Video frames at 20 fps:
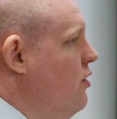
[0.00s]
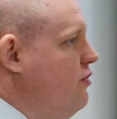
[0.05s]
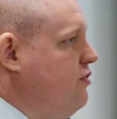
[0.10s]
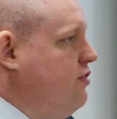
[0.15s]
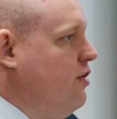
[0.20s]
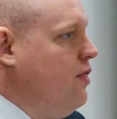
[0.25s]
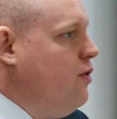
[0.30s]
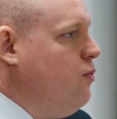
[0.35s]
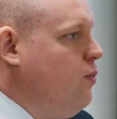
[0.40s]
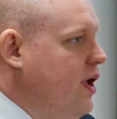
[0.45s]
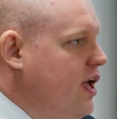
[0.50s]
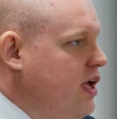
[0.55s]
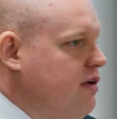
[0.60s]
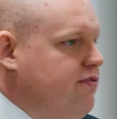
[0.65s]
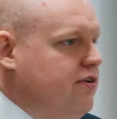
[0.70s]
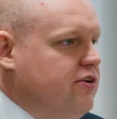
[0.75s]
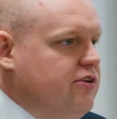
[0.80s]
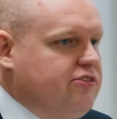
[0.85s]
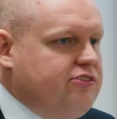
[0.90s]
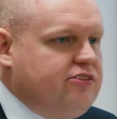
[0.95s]
So the
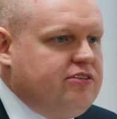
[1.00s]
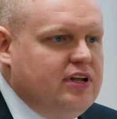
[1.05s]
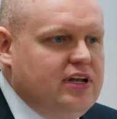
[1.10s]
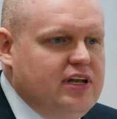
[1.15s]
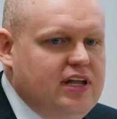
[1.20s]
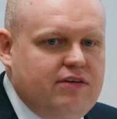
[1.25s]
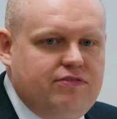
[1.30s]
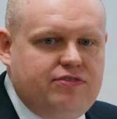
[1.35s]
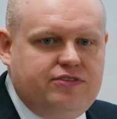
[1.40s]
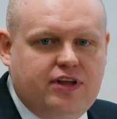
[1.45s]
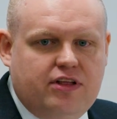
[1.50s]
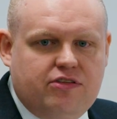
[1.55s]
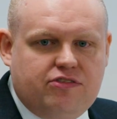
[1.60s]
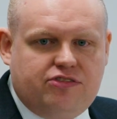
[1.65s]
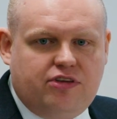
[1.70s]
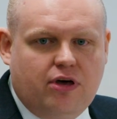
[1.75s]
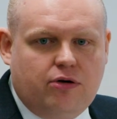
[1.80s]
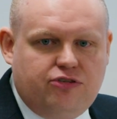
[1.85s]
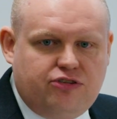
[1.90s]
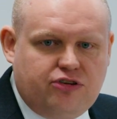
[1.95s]
Weavers lived in
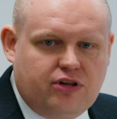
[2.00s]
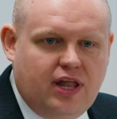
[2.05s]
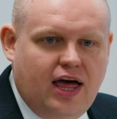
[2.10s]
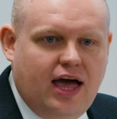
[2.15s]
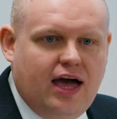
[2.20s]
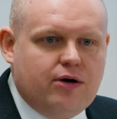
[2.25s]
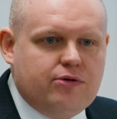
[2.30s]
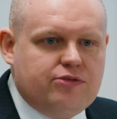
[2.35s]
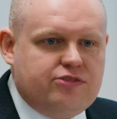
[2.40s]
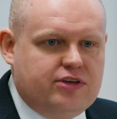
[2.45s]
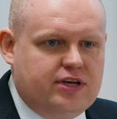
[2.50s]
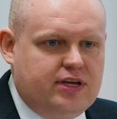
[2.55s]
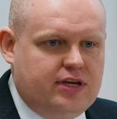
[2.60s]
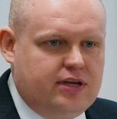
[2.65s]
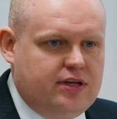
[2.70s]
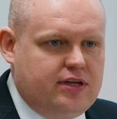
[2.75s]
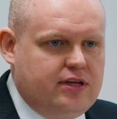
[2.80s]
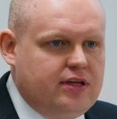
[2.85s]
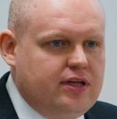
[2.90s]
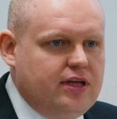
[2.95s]
social housing.